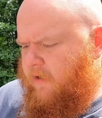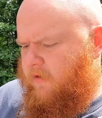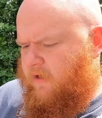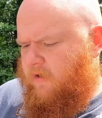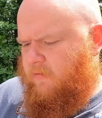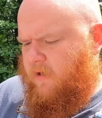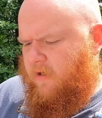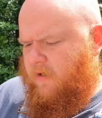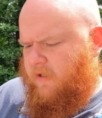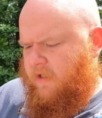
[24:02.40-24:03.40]
Anderson's
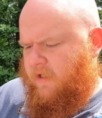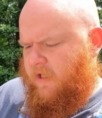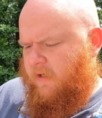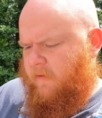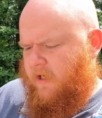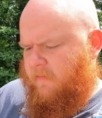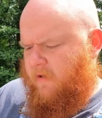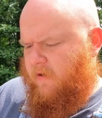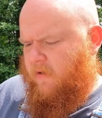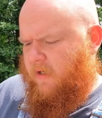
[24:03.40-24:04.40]
reconnaissance team came
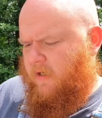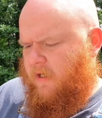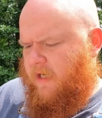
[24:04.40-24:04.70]
under